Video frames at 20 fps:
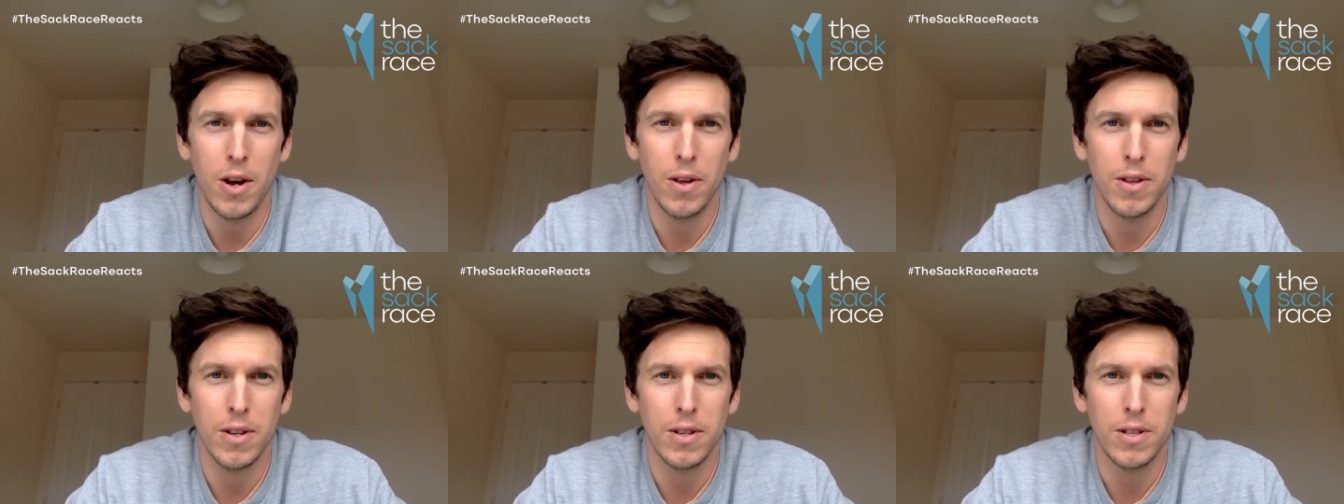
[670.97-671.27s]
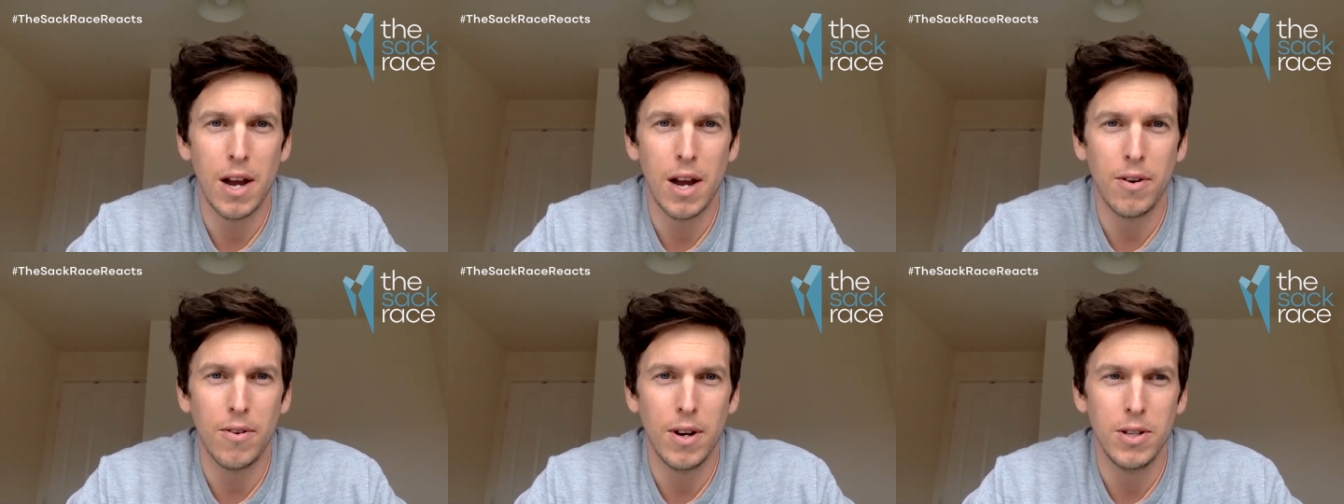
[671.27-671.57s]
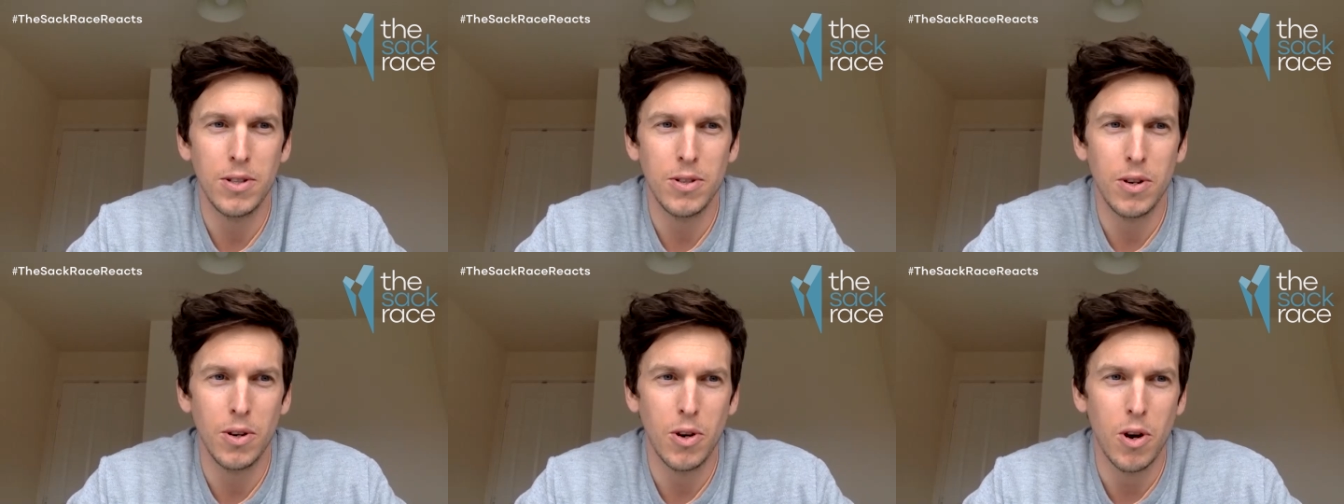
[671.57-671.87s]
on the
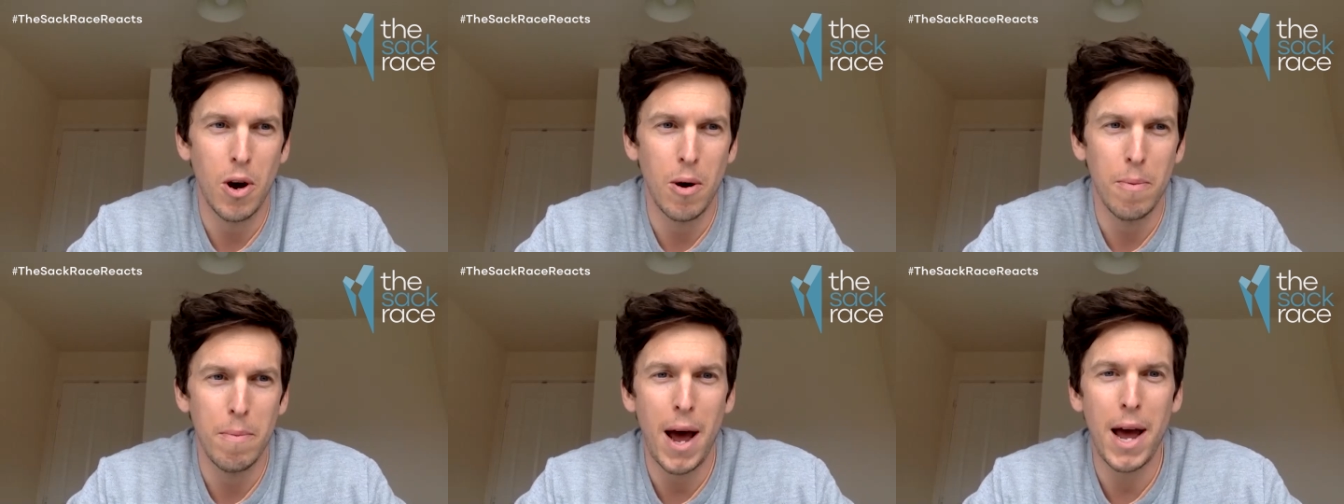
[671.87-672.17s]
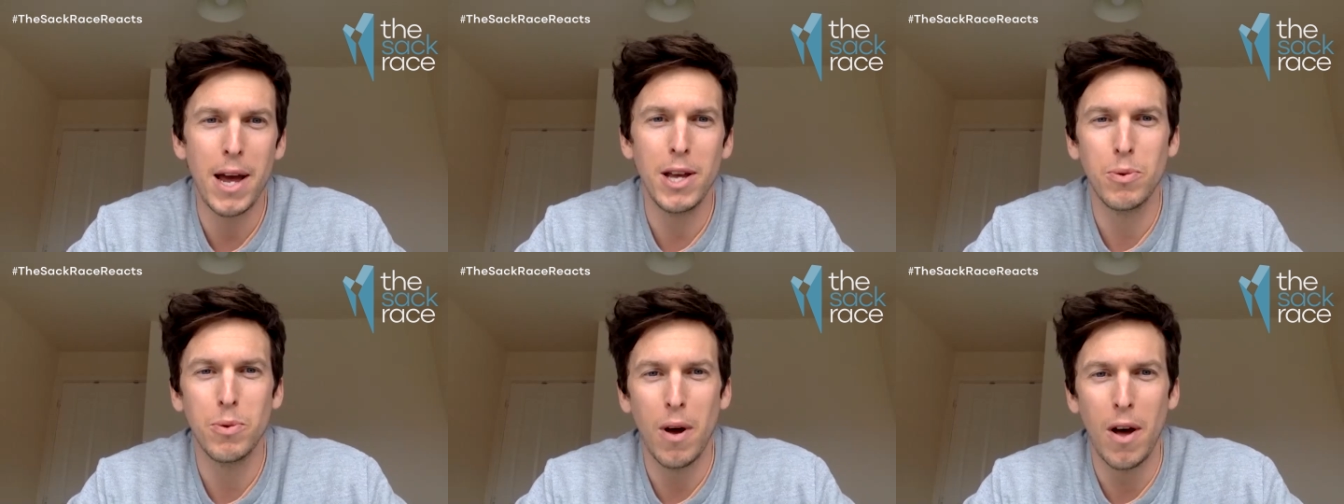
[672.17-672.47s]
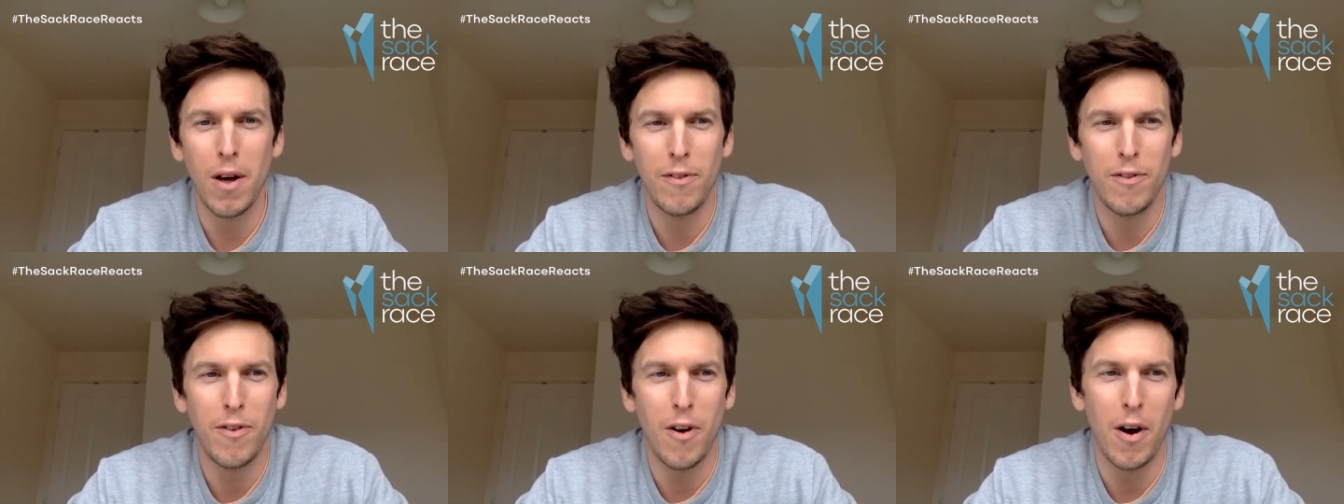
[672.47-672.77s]
sackbase.com.
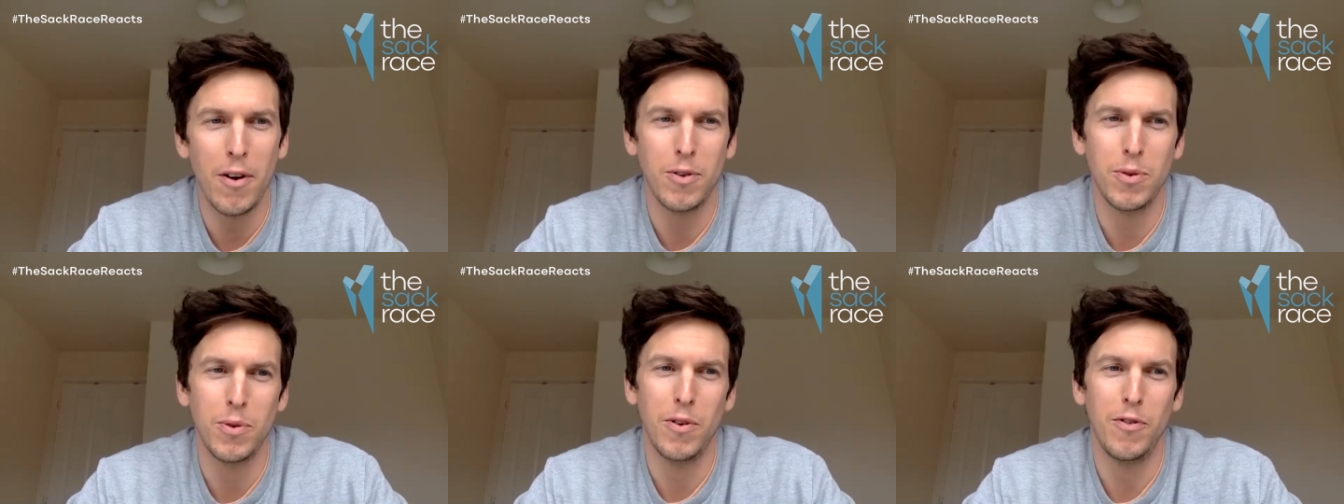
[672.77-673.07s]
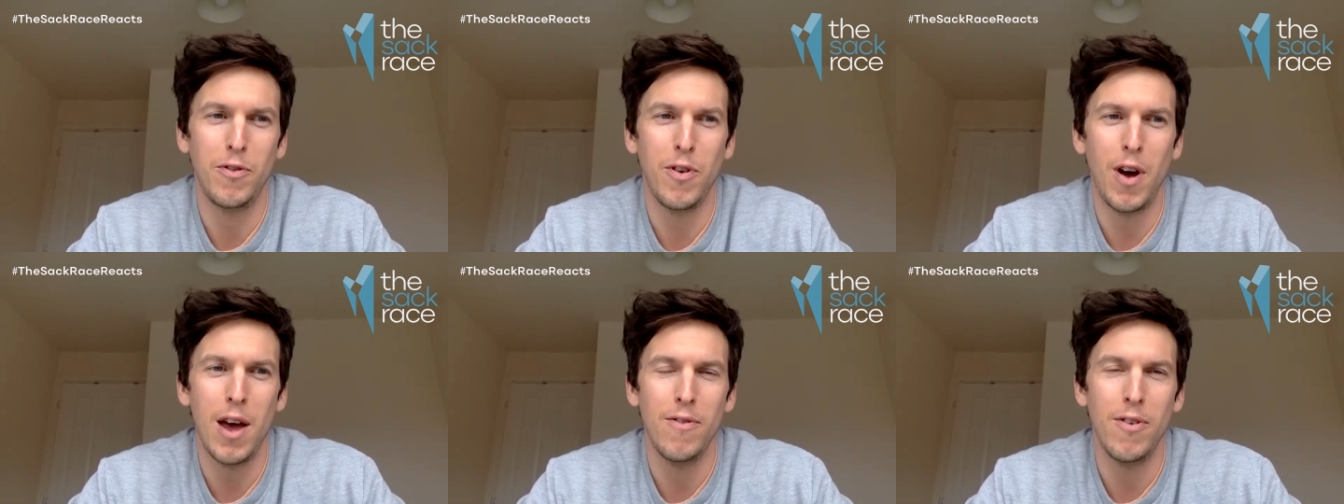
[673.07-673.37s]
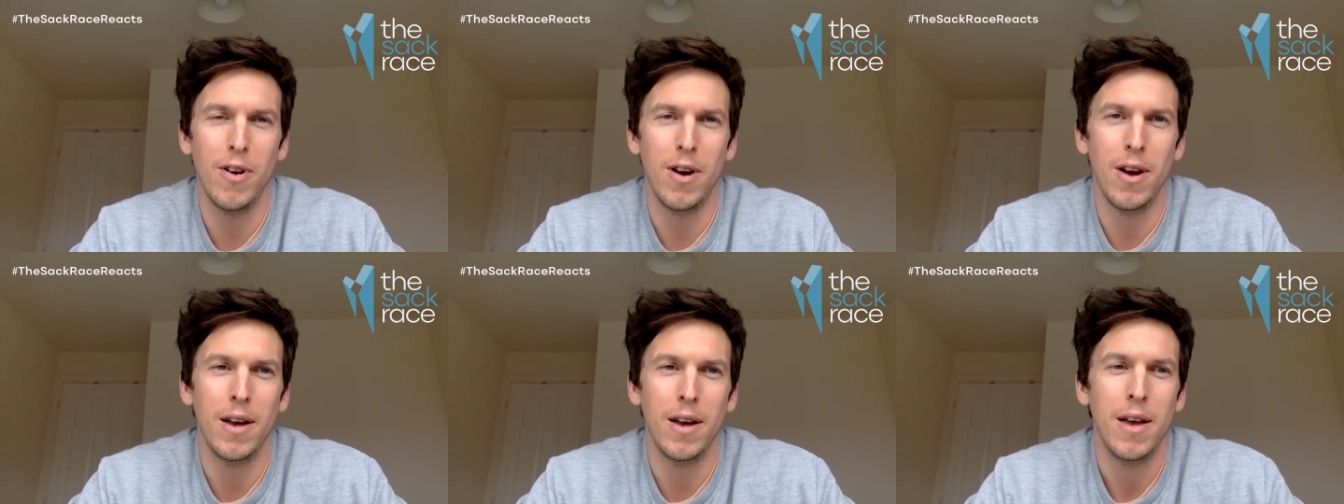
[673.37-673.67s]
Ainsworth, 5-1
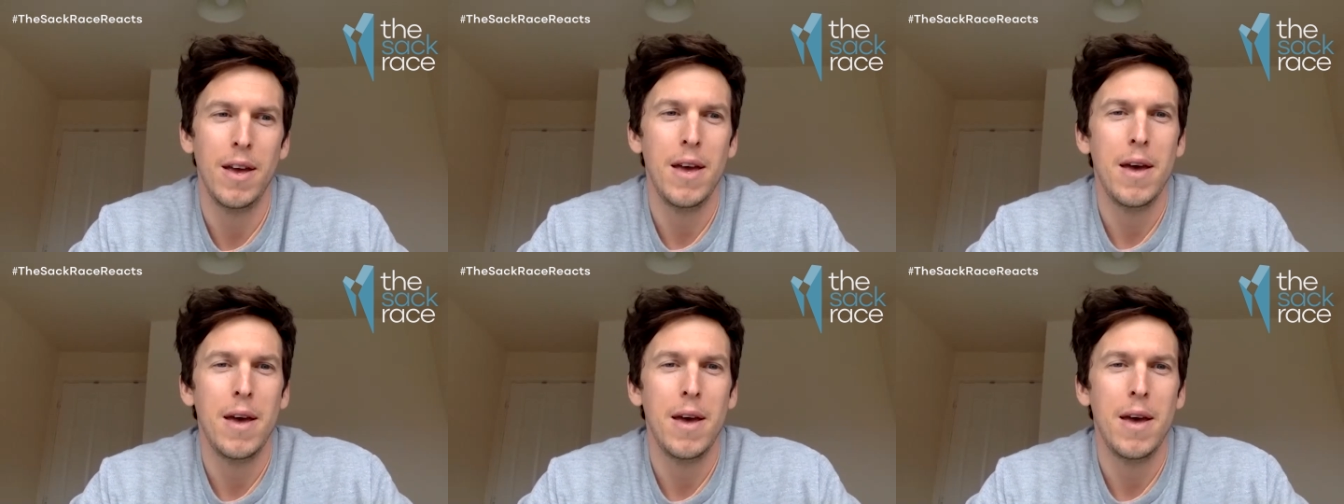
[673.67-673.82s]
favourite.